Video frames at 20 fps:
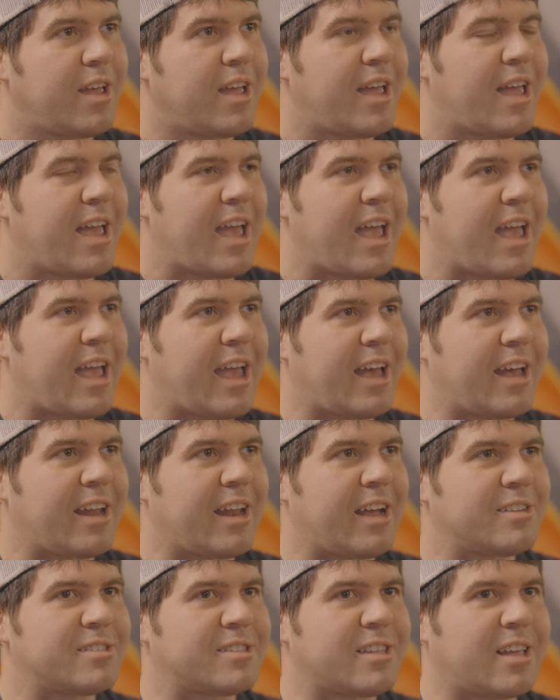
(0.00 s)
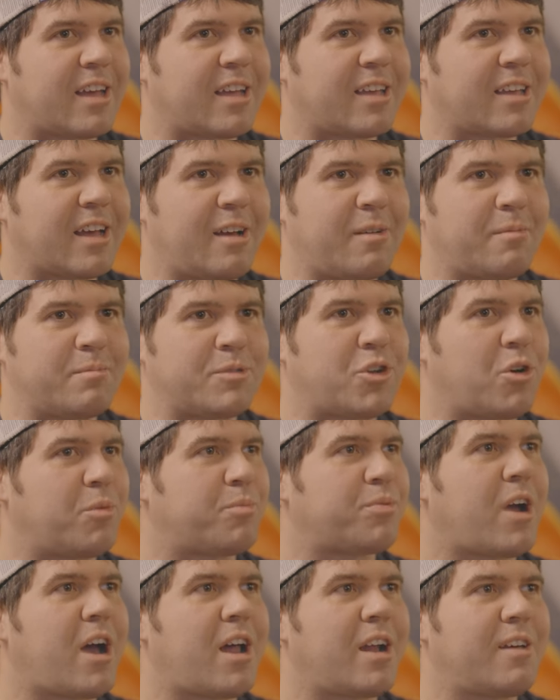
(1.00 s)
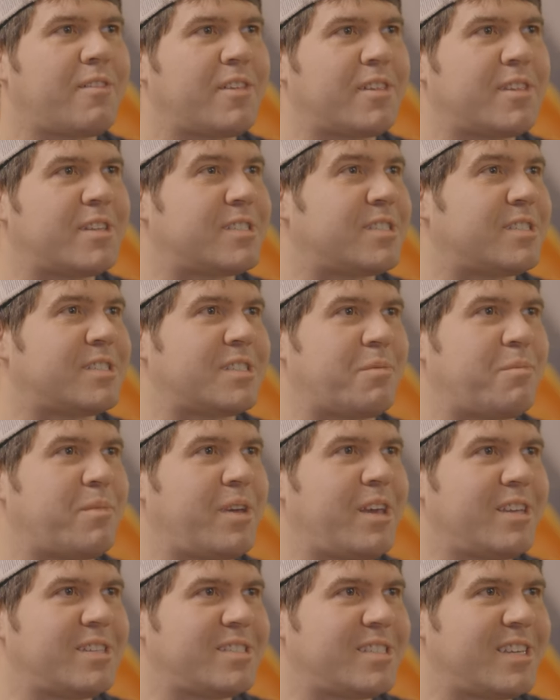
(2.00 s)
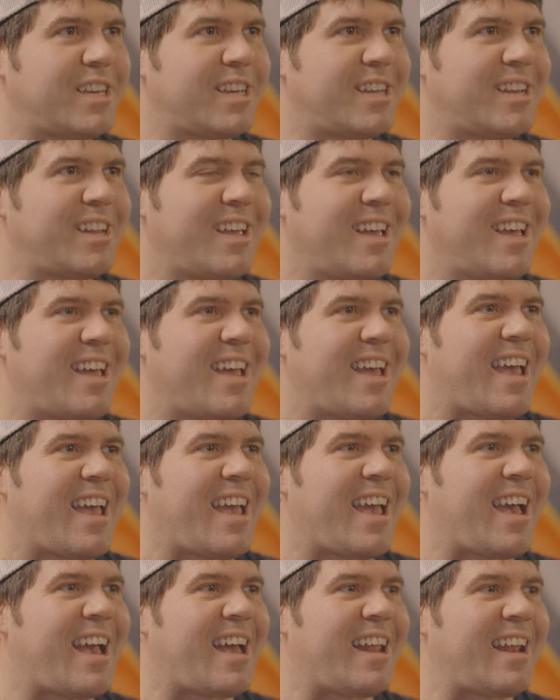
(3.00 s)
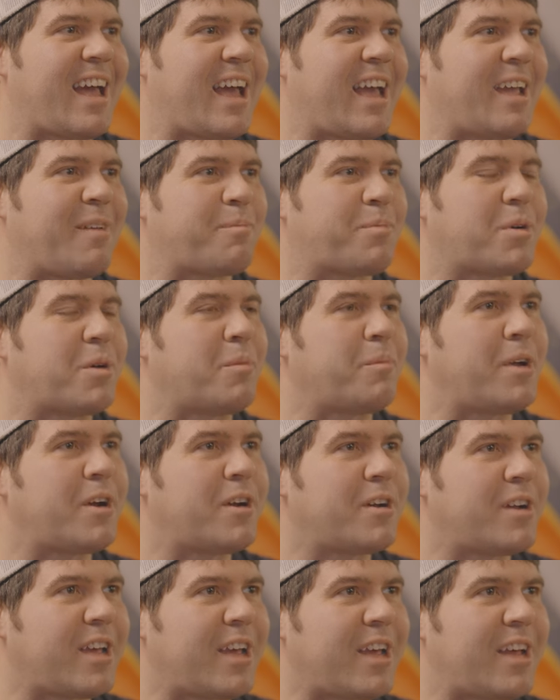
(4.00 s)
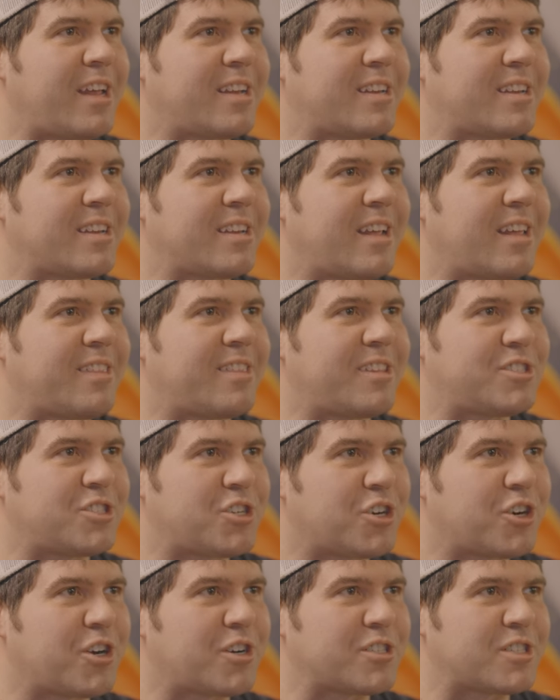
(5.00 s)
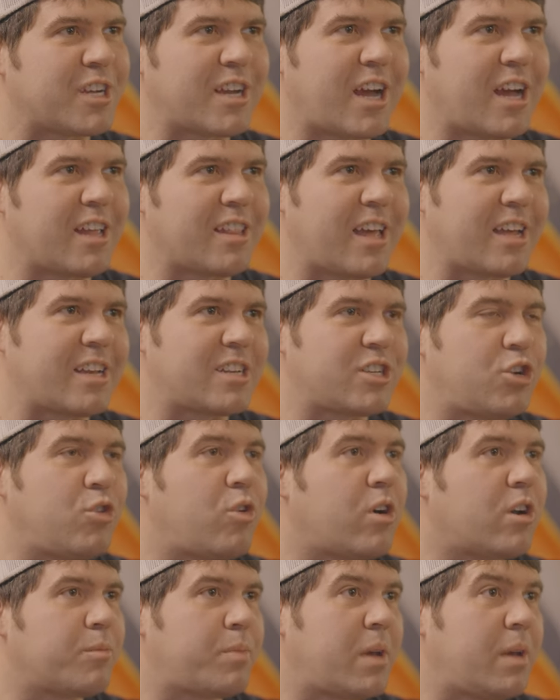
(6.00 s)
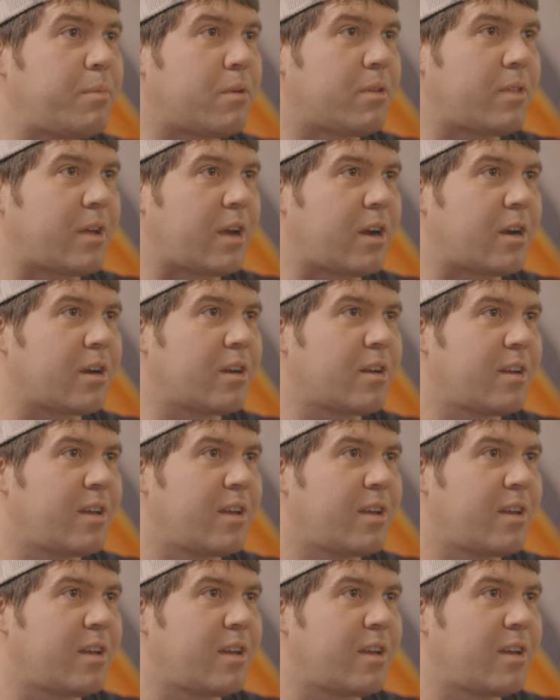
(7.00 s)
Mm-hmm. And I was like, I'm so proud of it. This is amazing. And I premiered it at the church. I got like two hundred people there.